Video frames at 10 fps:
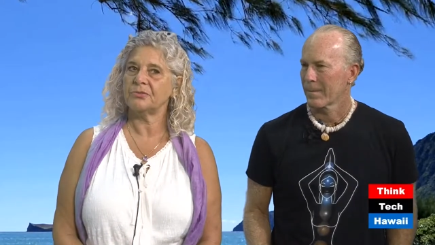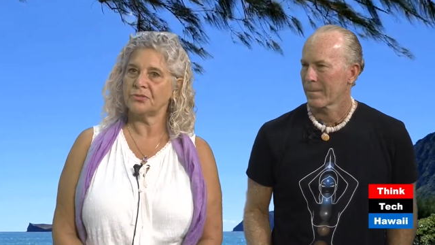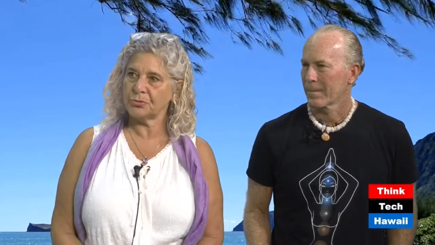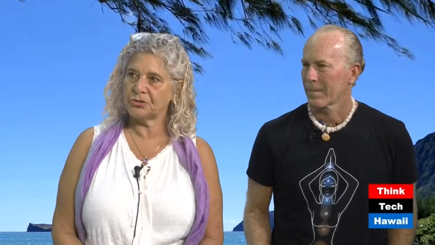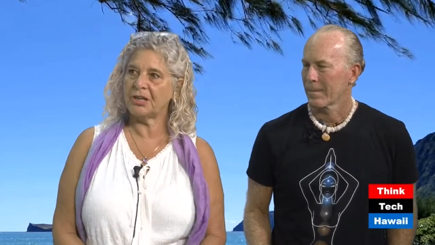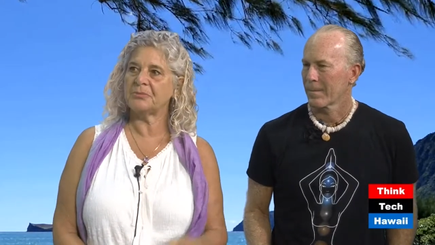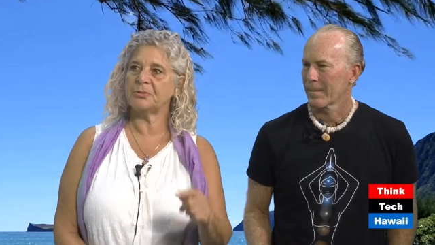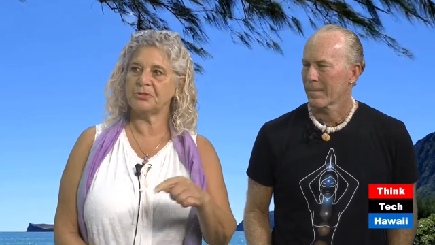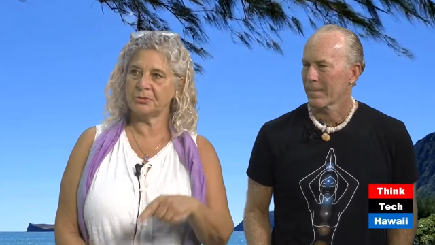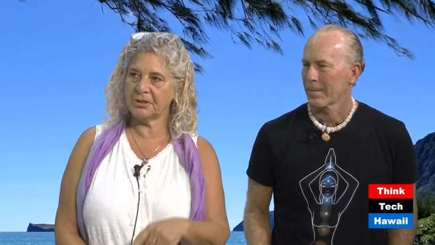Speaker 1: Two times
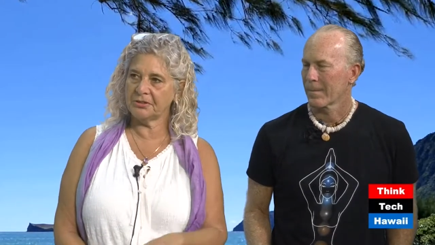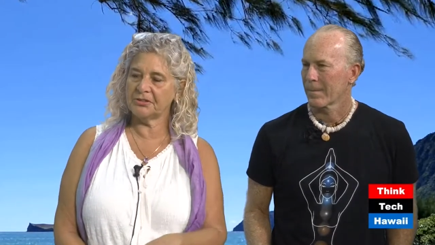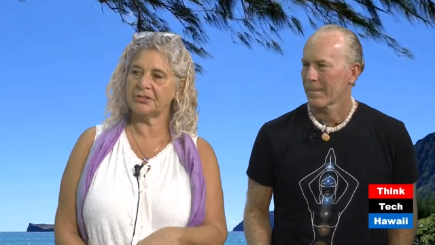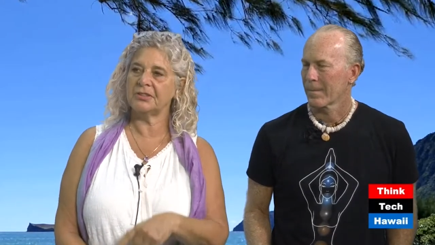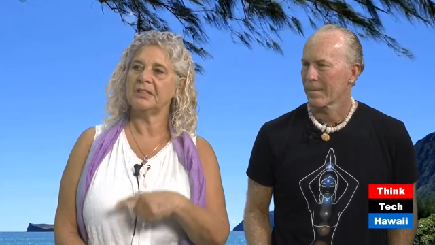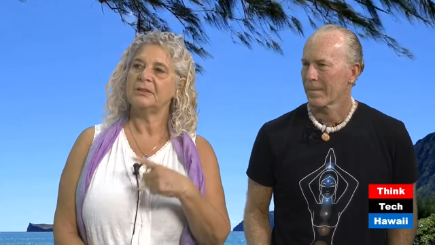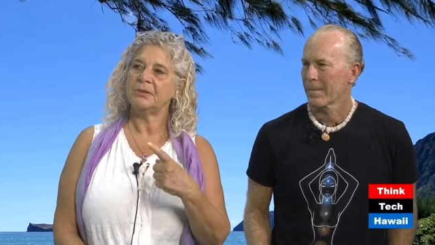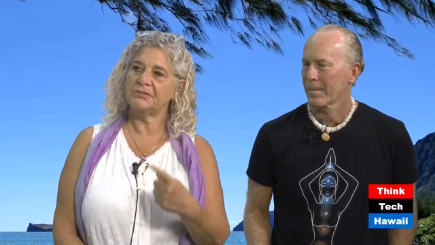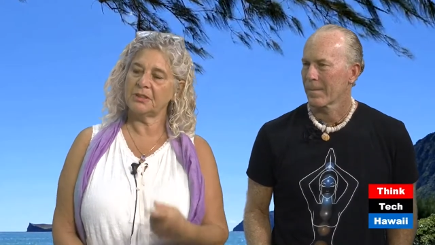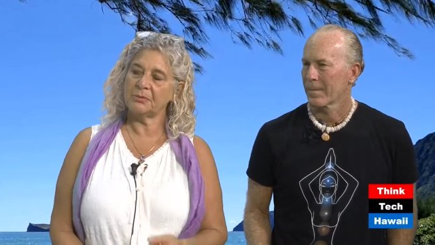we're doing a third.
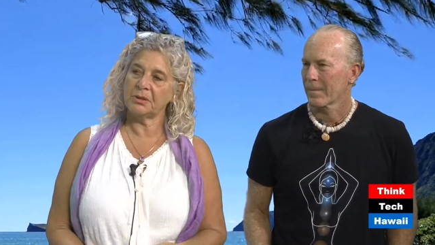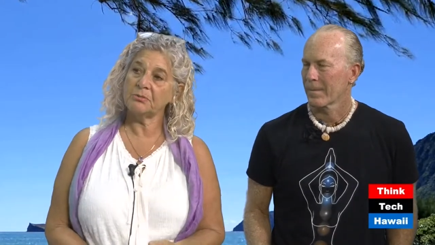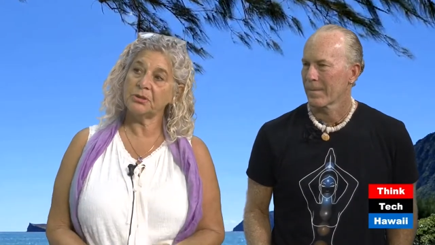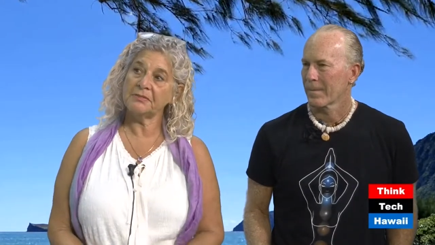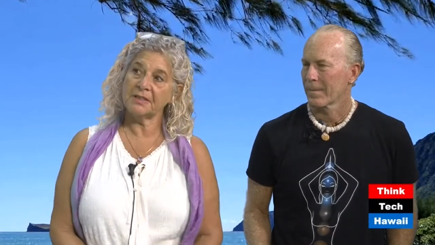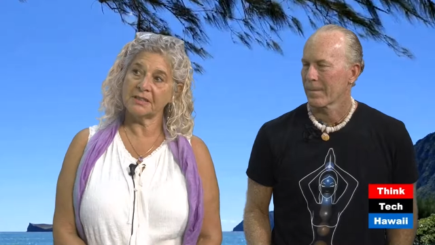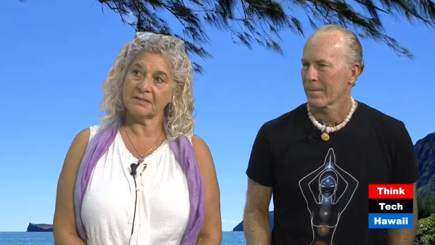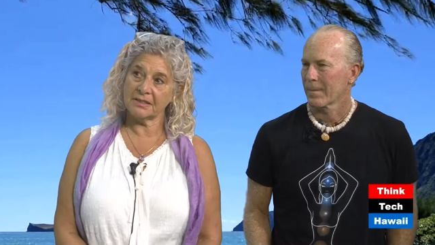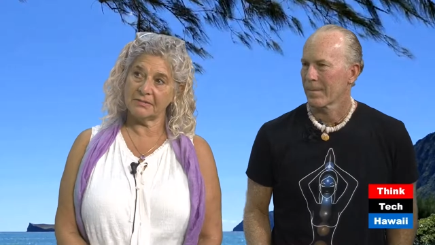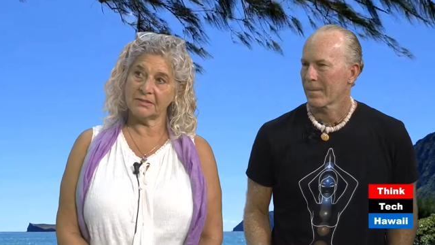We've done one more
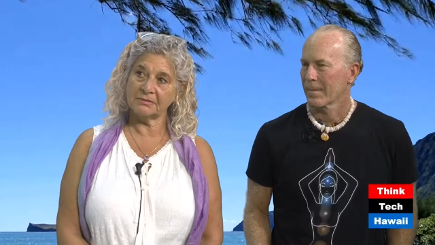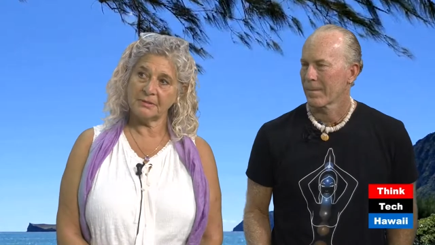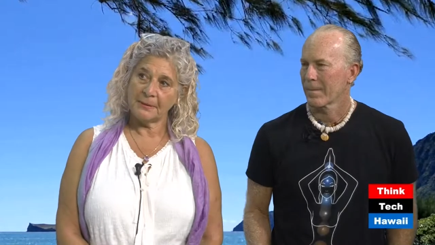advanced level,